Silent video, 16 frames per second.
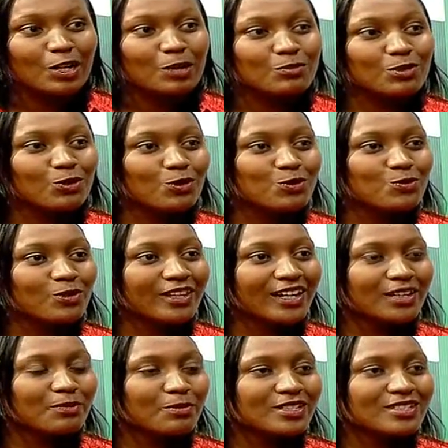because what
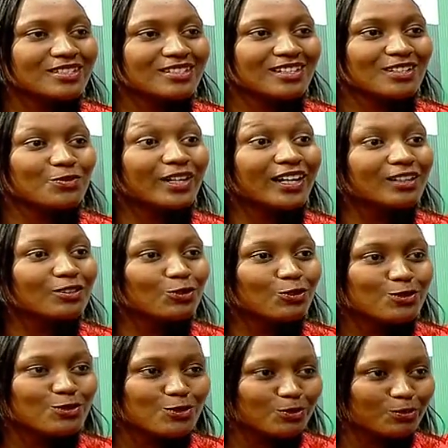that means is that we can
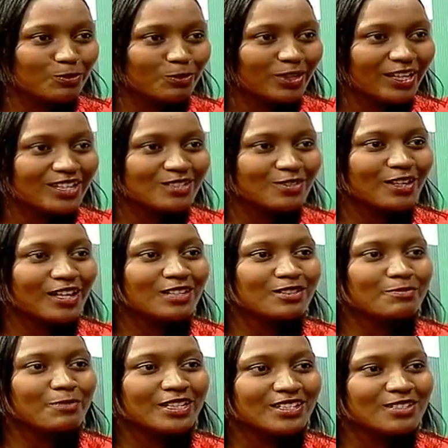consume as
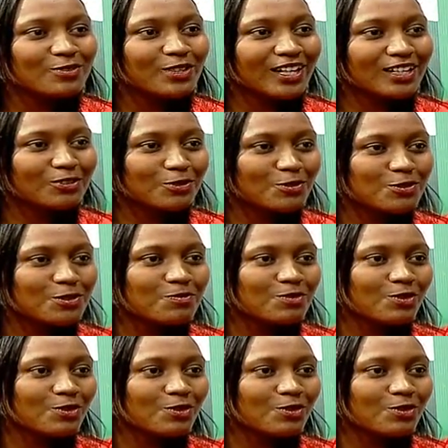much as we can consume,